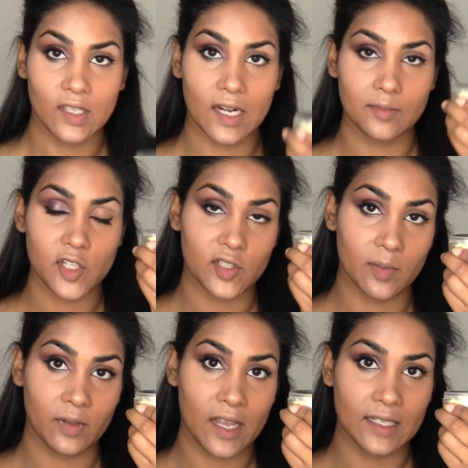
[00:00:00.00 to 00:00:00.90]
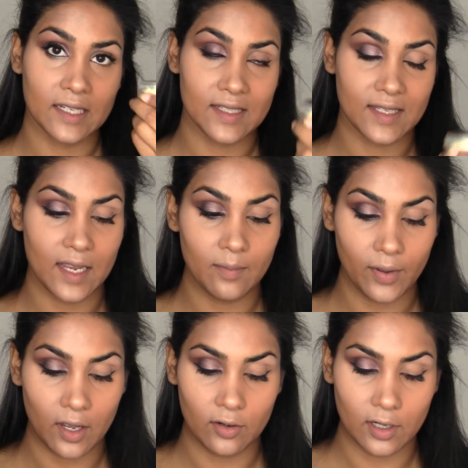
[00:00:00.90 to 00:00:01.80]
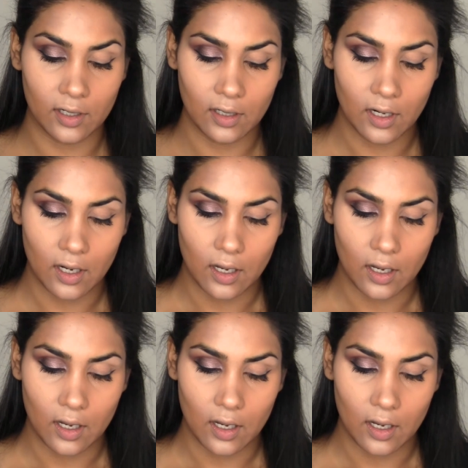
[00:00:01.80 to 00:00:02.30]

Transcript: Then I'm just applying that same powder